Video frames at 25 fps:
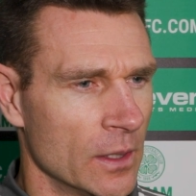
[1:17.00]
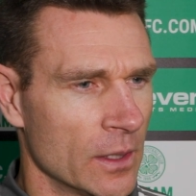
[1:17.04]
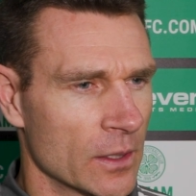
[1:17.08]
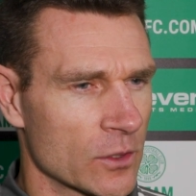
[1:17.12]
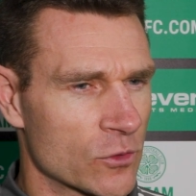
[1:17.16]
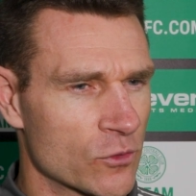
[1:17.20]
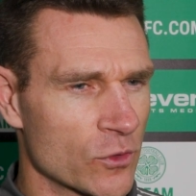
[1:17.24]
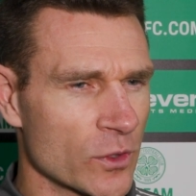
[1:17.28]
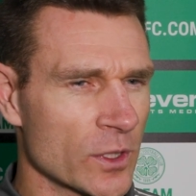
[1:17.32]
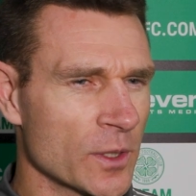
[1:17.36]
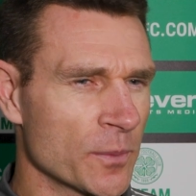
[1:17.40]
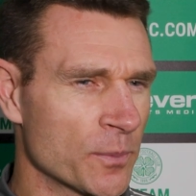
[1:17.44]

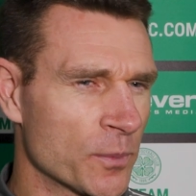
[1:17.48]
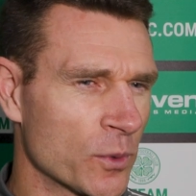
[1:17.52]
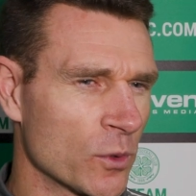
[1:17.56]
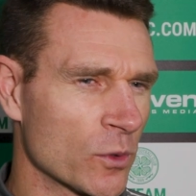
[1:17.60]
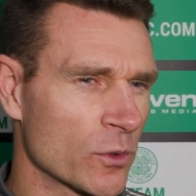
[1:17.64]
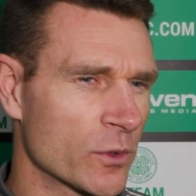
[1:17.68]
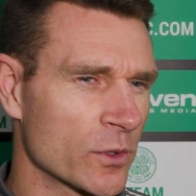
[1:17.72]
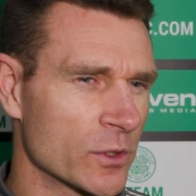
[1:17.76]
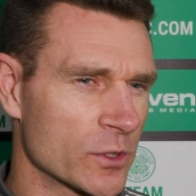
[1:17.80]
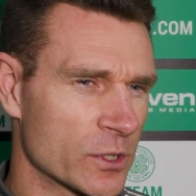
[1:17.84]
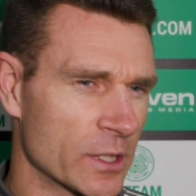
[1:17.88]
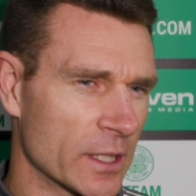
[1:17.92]
It's really
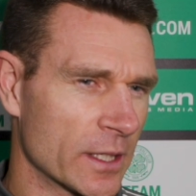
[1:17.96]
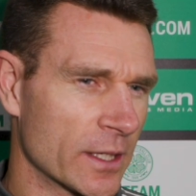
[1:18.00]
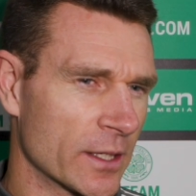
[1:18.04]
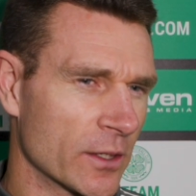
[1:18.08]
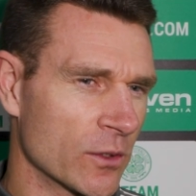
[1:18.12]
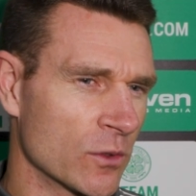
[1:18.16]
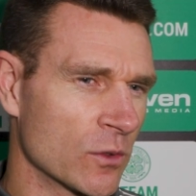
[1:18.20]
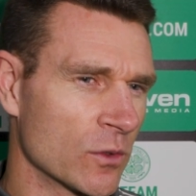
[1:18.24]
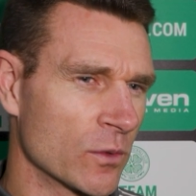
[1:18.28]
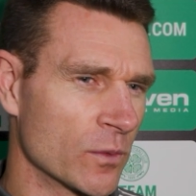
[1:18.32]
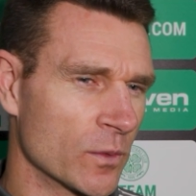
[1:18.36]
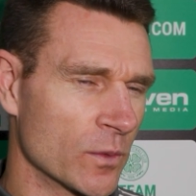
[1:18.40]
important, Jerry.
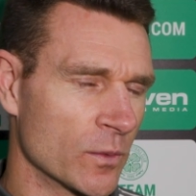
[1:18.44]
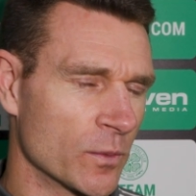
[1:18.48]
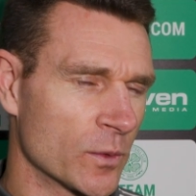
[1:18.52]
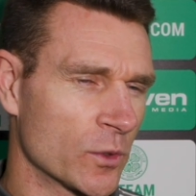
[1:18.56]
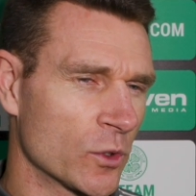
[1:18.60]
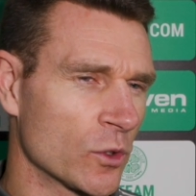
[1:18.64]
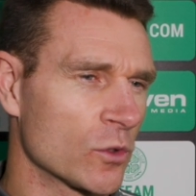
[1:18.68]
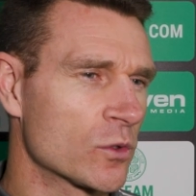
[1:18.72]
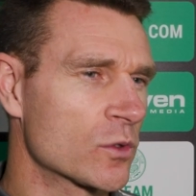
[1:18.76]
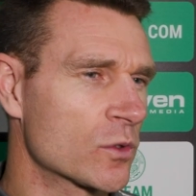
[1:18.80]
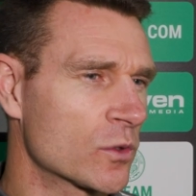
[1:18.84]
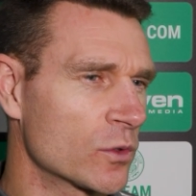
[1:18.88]
You know,
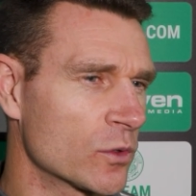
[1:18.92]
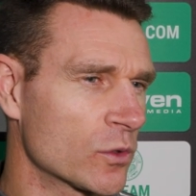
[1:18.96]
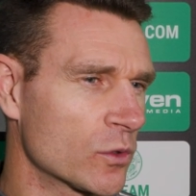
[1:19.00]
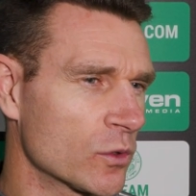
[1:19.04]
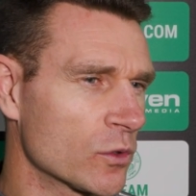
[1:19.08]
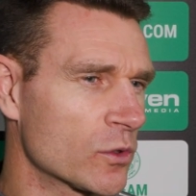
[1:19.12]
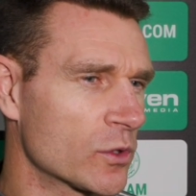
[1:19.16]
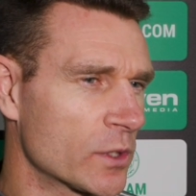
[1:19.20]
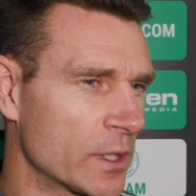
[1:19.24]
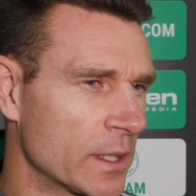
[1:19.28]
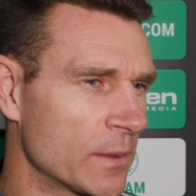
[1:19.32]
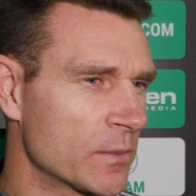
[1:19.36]

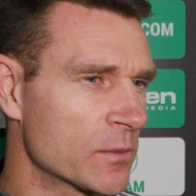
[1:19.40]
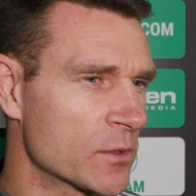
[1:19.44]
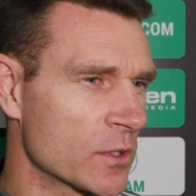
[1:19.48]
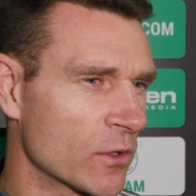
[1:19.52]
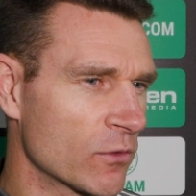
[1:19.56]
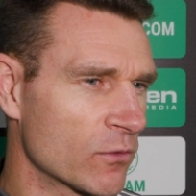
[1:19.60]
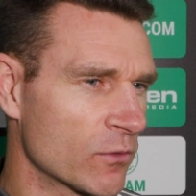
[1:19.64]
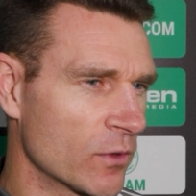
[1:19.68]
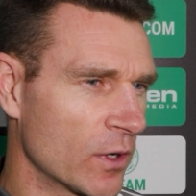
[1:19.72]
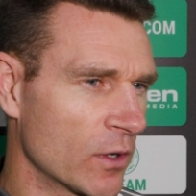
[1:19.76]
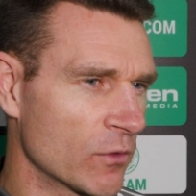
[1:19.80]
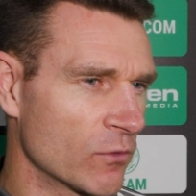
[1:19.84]
good teams are
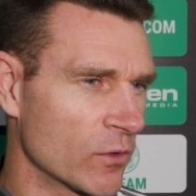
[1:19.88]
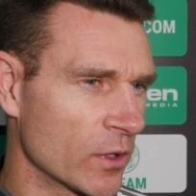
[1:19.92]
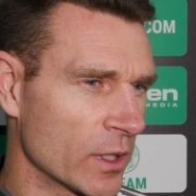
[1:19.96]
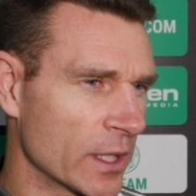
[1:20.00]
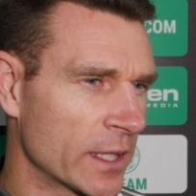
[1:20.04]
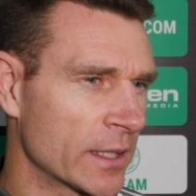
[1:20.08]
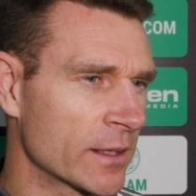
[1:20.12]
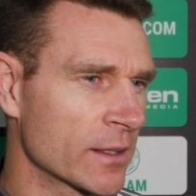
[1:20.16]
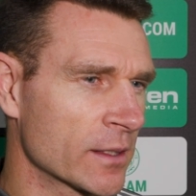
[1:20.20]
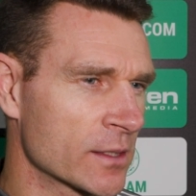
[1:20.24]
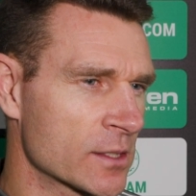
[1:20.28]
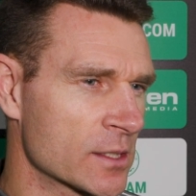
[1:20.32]

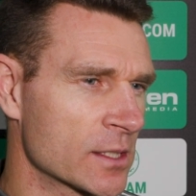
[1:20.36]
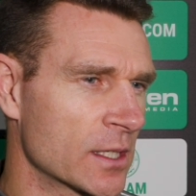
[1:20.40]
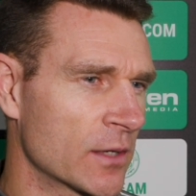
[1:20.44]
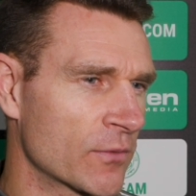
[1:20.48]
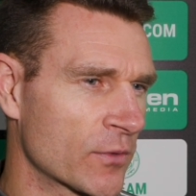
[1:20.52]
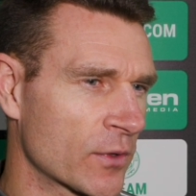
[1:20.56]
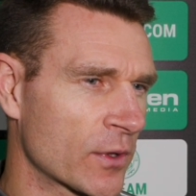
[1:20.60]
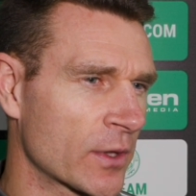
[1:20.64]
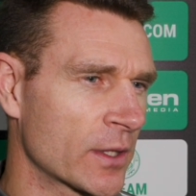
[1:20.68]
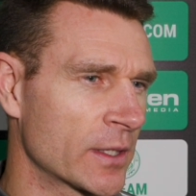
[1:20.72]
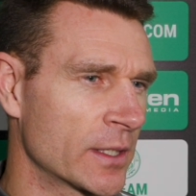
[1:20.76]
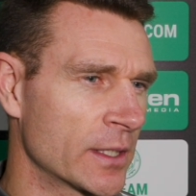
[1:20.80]
relentless in
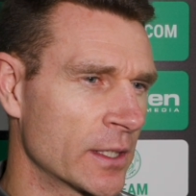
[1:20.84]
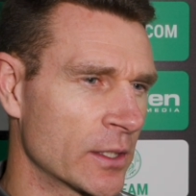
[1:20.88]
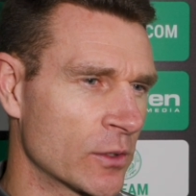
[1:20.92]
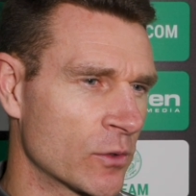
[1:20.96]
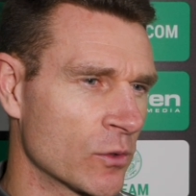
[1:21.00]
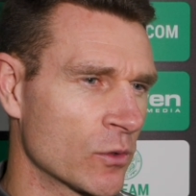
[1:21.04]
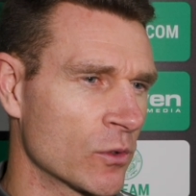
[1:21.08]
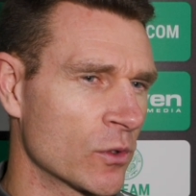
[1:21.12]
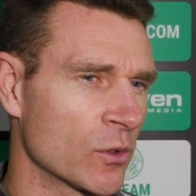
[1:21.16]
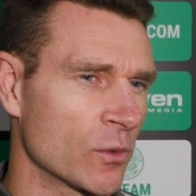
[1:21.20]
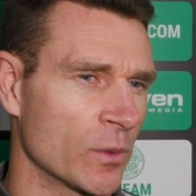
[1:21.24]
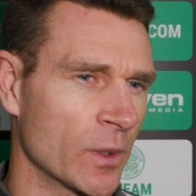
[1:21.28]
everything they
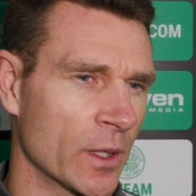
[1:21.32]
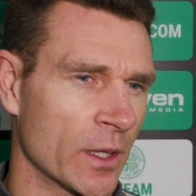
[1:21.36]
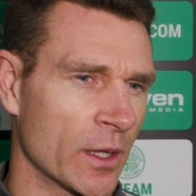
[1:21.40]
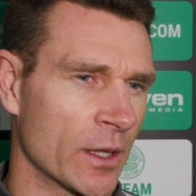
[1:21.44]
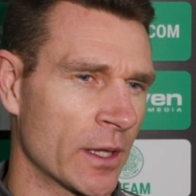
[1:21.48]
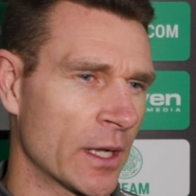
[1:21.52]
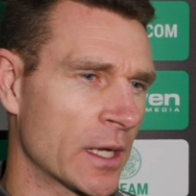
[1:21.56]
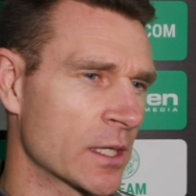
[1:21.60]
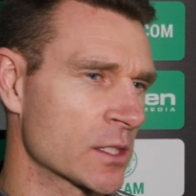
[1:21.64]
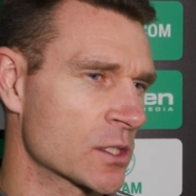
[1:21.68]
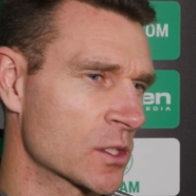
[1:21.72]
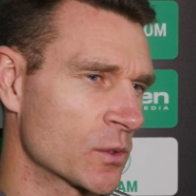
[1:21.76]
do, whether
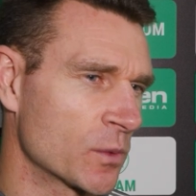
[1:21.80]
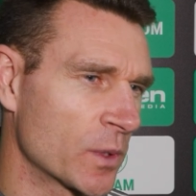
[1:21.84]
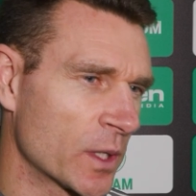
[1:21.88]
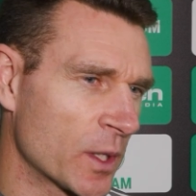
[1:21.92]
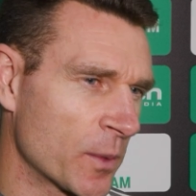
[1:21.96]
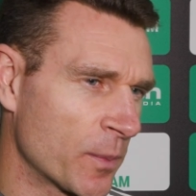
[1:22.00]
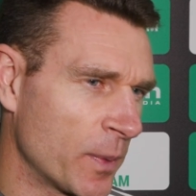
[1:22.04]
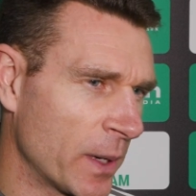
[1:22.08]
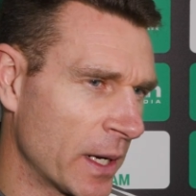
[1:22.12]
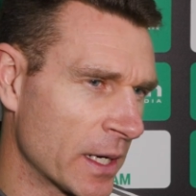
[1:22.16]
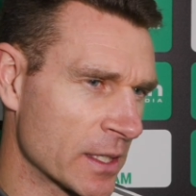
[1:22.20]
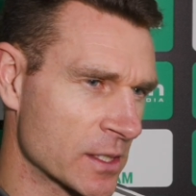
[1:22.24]
that's the way they
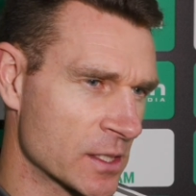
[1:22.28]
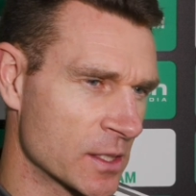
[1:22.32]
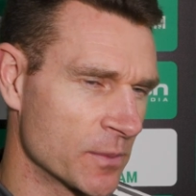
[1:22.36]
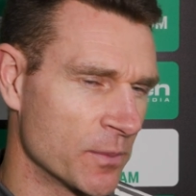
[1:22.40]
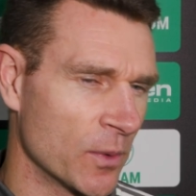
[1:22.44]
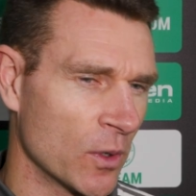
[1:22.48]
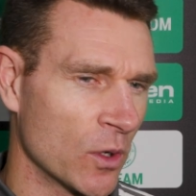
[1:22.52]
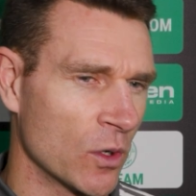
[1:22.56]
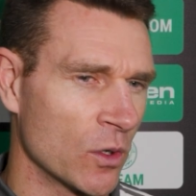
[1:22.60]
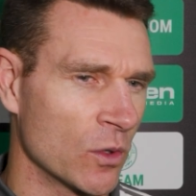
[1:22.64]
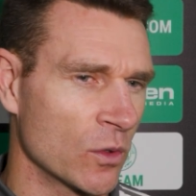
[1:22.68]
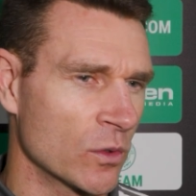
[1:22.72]
pass the
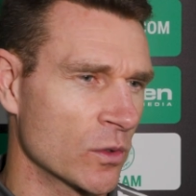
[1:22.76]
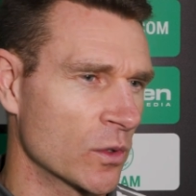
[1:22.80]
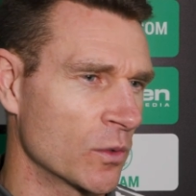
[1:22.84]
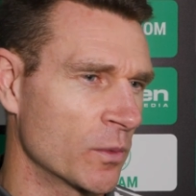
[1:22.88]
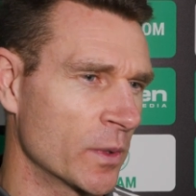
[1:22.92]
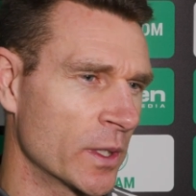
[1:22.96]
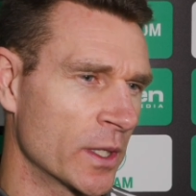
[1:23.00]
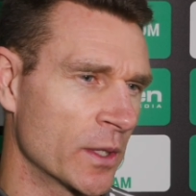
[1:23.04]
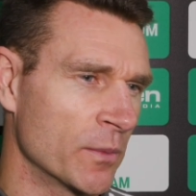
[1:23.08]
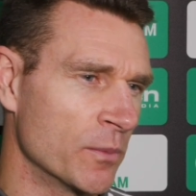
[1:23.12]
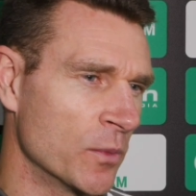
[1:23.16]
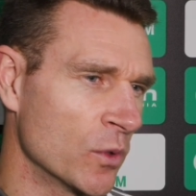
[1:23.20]
ball, the
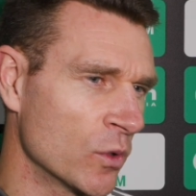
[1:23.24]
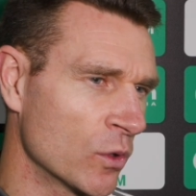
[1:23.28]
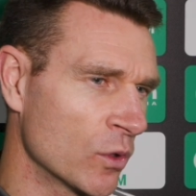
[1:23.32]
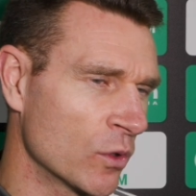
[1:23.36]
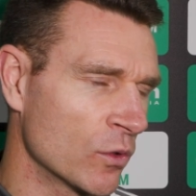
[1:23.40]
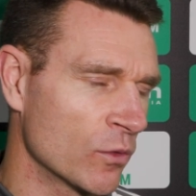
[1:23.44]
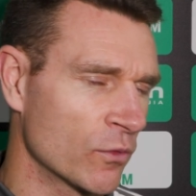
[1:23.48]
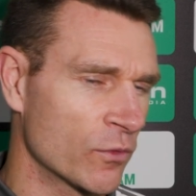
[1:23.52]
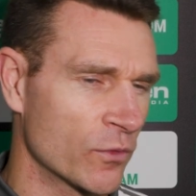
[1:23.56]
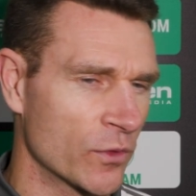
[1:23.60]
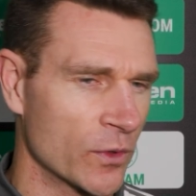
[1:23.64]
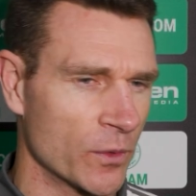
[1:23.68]
way they
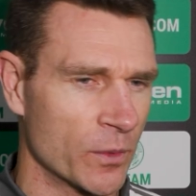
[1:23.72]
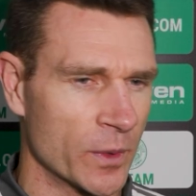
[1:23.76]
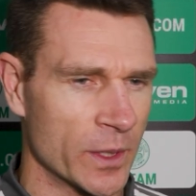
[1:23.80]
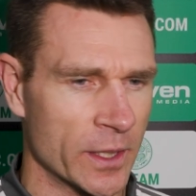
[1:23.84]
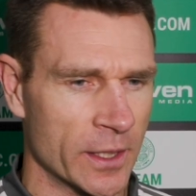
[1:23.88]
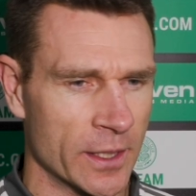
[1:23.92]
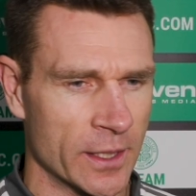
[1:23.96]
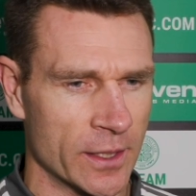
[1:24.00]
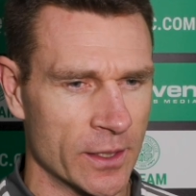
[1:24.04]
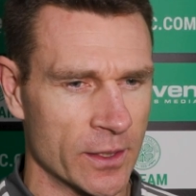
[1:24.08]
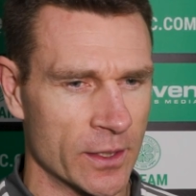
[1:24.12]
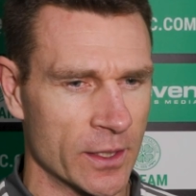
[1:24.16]
move, the
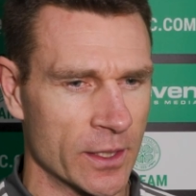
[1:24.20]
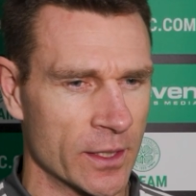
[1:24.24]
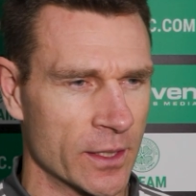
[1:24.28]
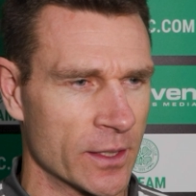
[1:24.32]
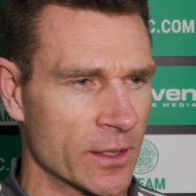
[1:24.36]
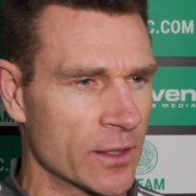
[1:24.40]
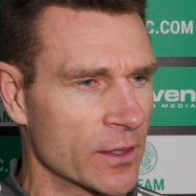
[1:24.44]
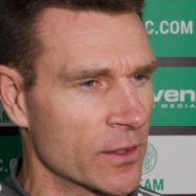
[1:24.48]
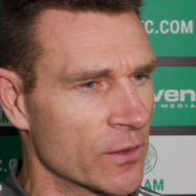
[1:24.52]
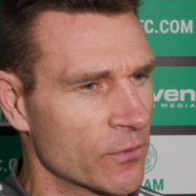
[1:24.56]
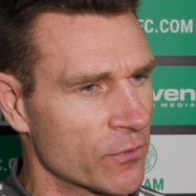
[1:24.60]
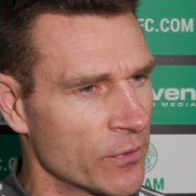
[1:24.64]
way
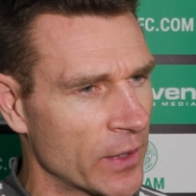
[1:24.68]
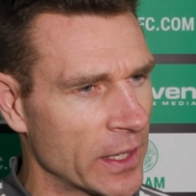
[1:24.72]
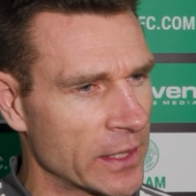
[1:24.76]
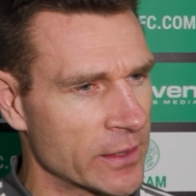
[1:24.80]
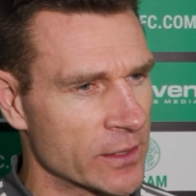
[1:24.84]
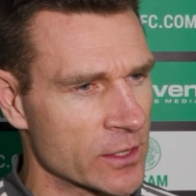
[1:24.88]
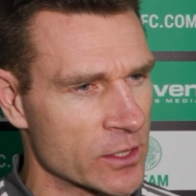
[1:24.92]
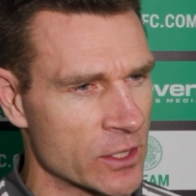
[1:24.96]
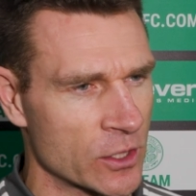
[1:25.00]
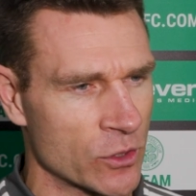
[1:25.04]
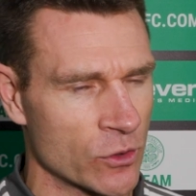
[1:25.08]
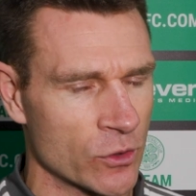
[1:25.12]
they defend
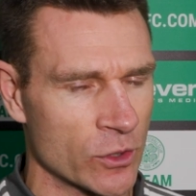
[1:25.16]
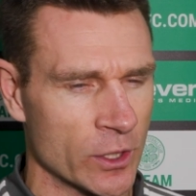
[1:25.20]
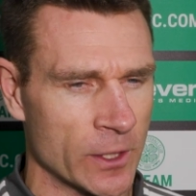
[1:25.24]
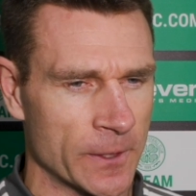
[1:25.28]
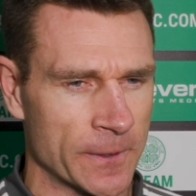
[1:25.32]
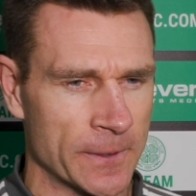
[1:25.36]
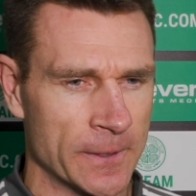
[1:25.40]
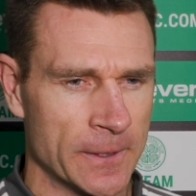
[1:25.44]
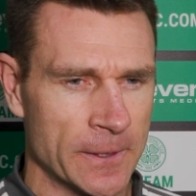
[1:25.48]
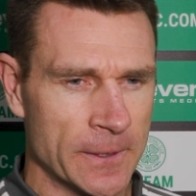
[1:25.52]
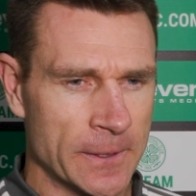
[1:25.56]
as a unit.